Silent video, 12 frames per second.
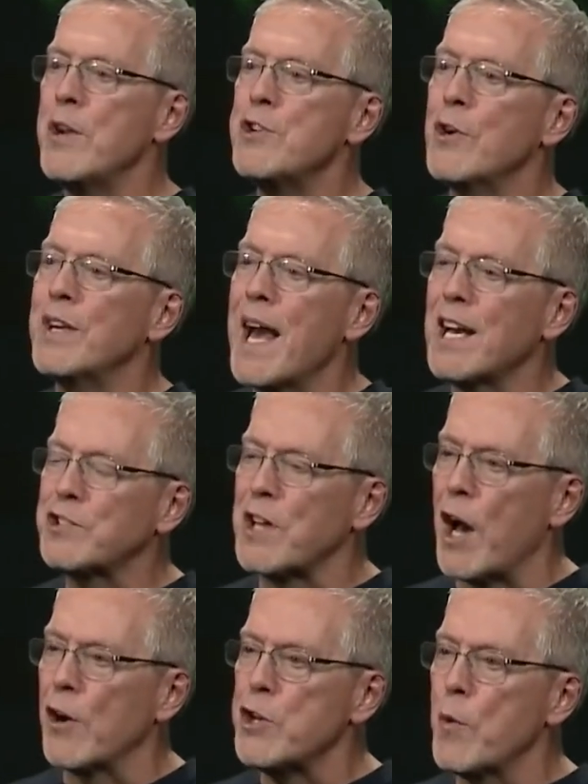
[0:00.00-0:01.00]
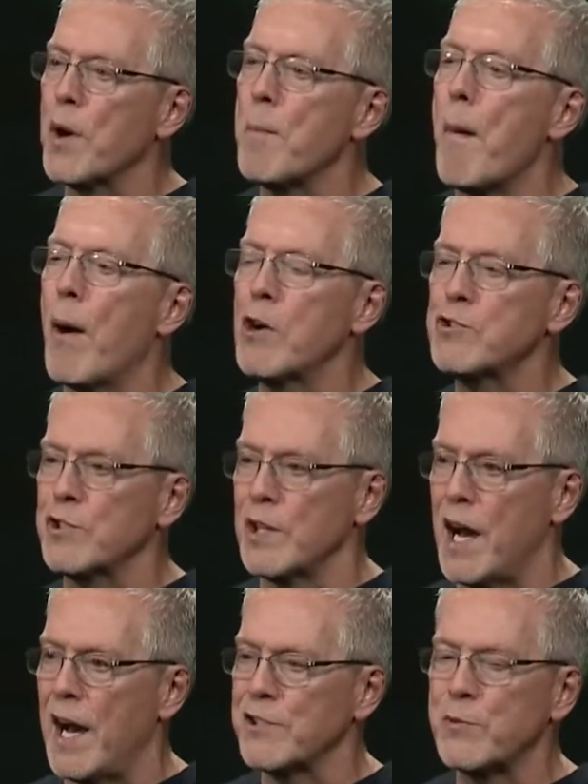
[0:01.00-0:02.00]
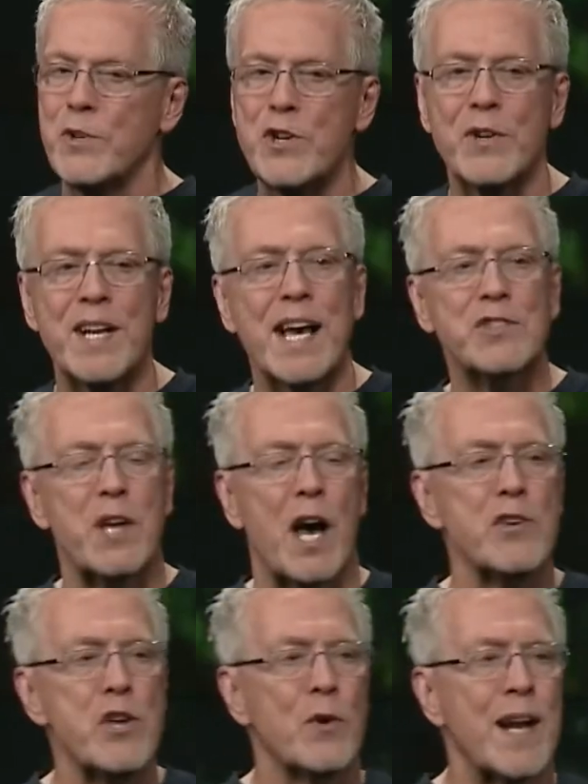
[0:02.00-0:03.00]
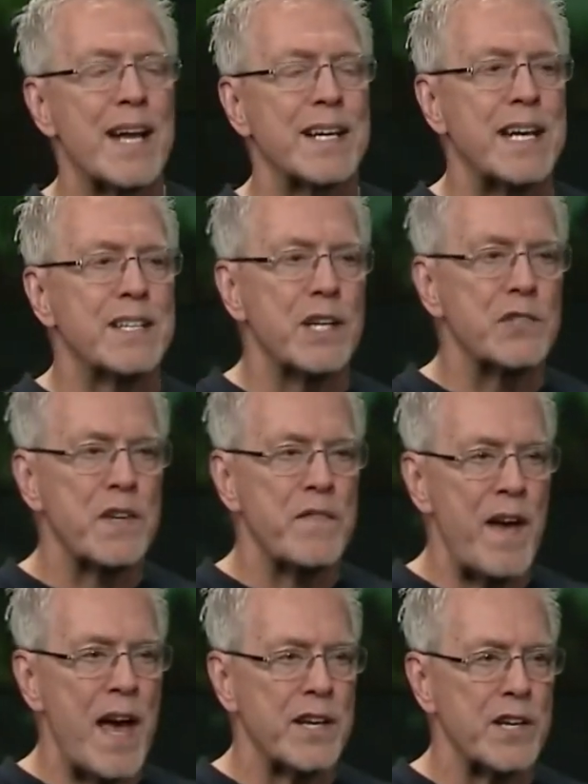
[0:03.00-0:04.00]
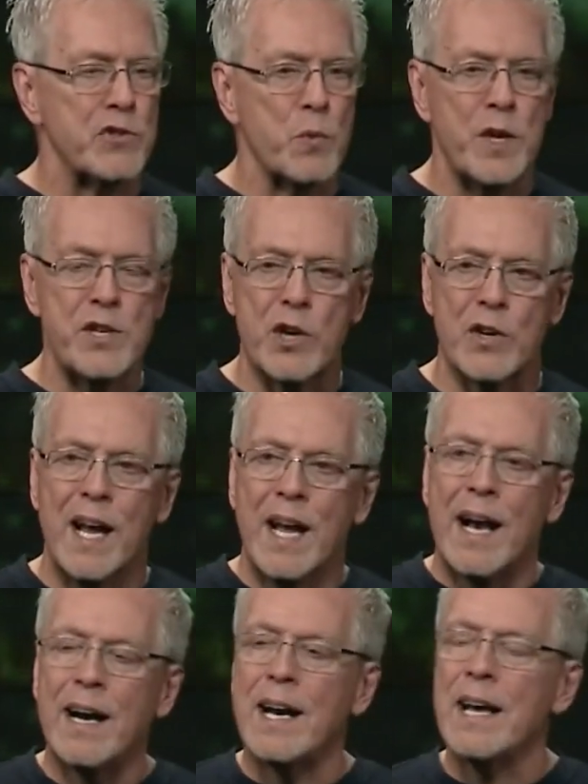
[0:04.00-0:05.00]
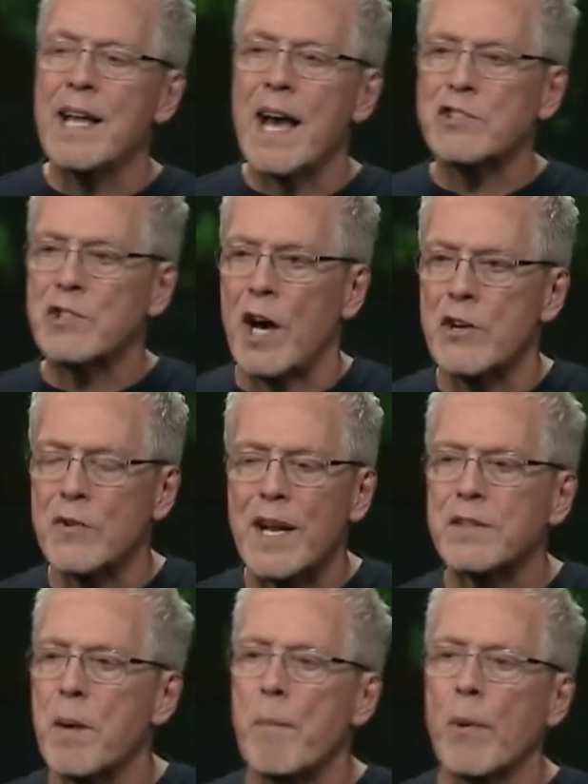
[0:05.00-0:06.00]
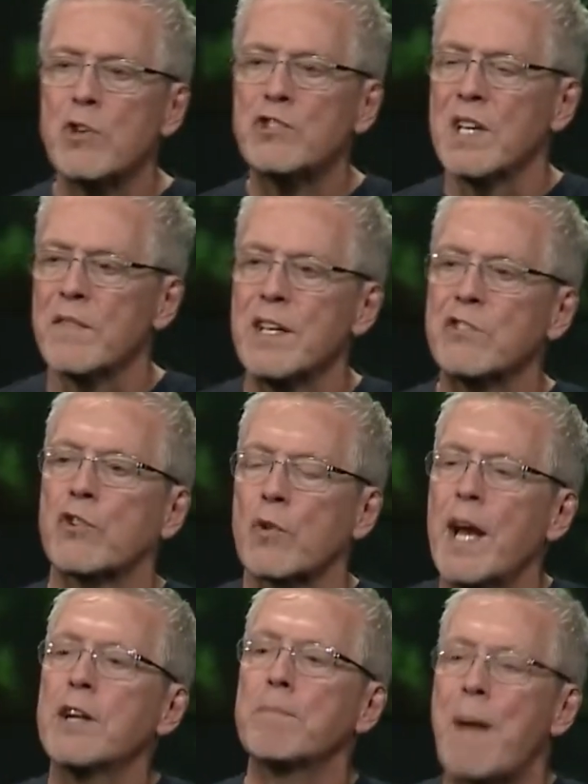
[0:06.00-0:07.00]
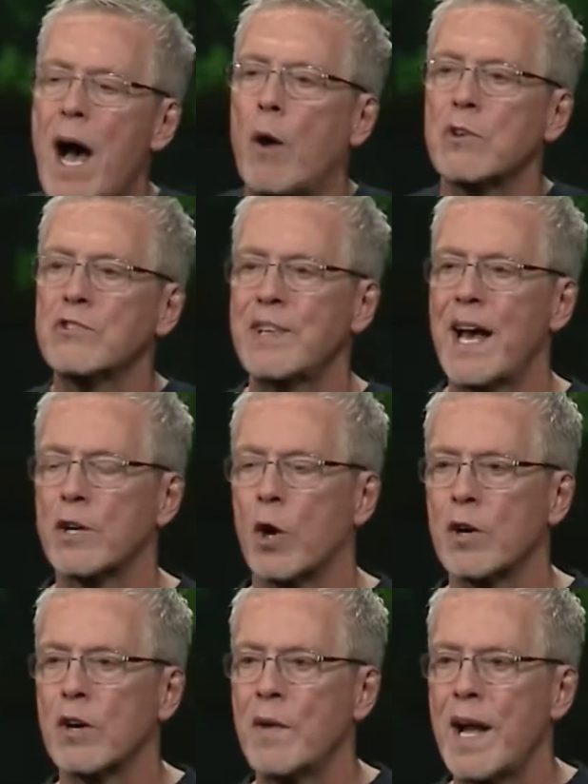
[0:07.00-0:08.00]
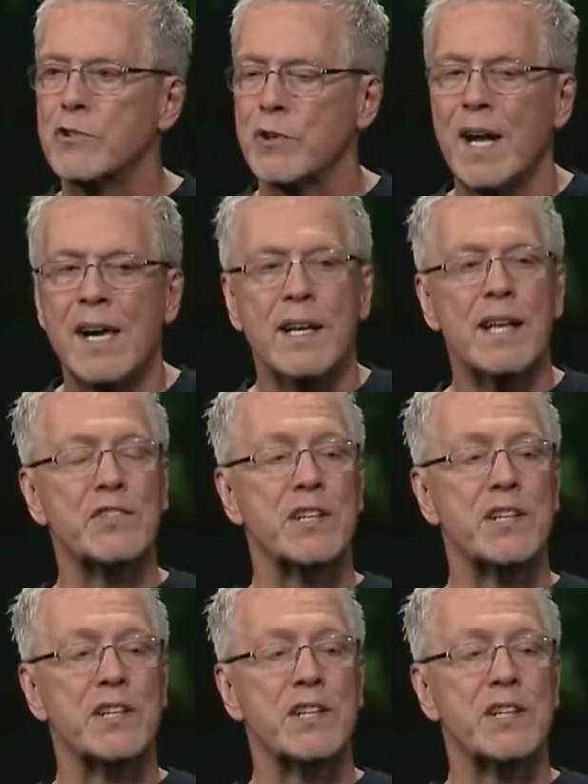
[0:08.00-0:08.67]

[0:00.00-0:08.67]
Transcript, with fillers: And when you're in exile, you are marginalized. When you're in exile, you're at a disadvantage. When you're uh, in exile, you're at the mercy of these greater powers that are around you.